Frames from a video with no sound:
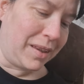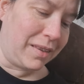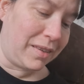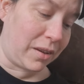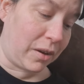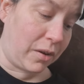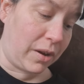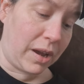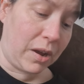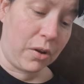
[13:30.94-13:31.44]

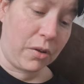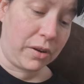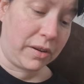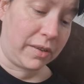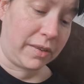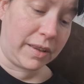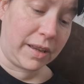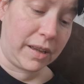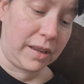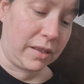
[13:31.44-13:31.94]
So
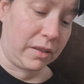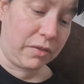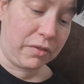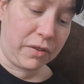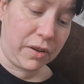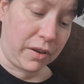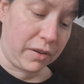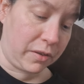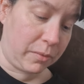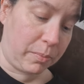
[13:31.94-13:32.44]
honestly, the
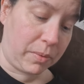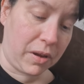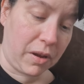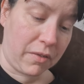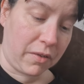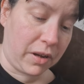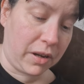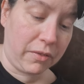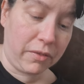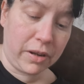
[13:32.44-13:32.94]
first bit,
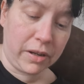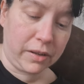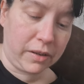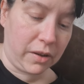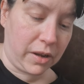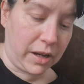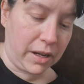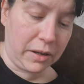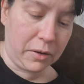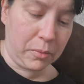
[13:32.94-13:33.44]
I've only read
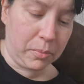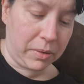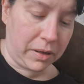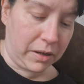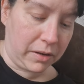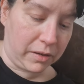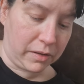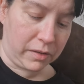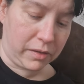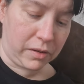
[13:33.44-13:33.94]
like a little
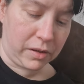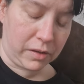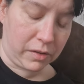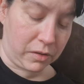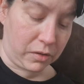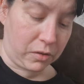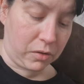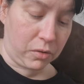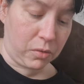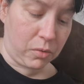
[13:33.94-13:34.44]
bit last night
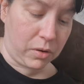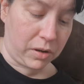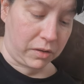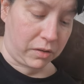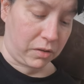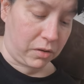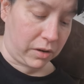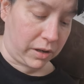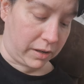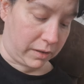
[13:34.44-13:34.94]
because I got
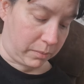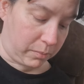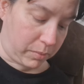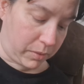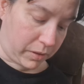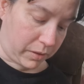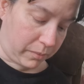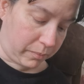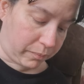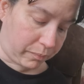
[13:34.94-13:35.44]
quite tired,
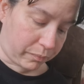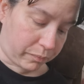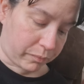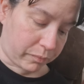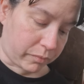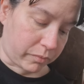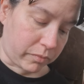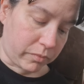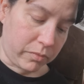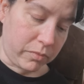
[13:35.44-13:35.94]
but
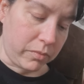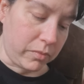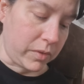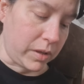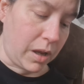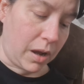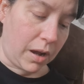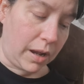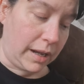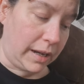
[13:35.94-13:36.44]

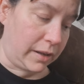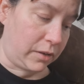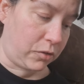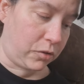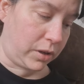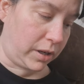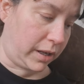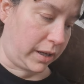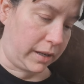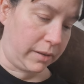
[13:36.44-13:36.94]
I
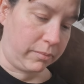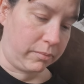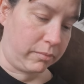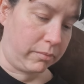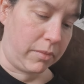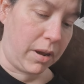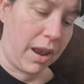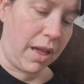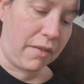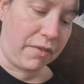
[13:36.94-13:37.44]
literally
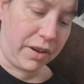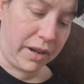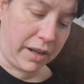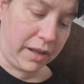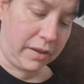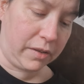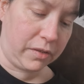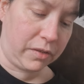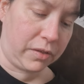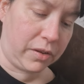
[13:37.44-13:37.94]
am loving
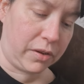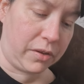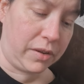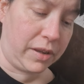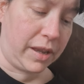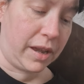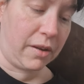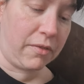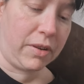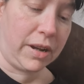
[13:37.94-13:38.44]
it. So
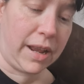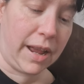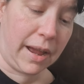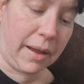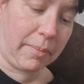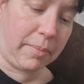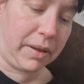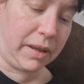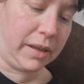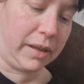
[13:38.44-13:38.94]
yeah, I'm really
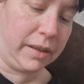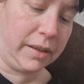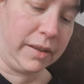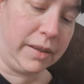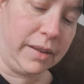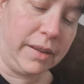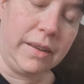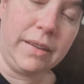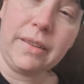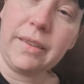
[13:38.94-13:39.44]
happy.
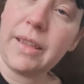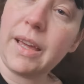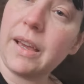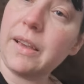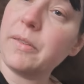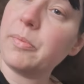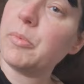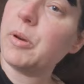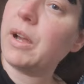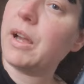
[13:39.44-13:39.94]
So
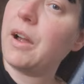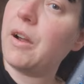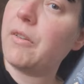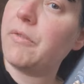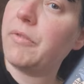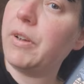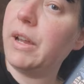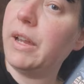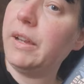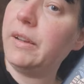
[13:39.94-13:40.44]
that is my
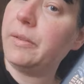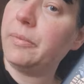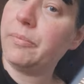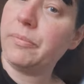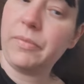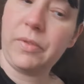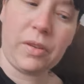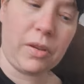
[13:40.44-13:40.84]
current read.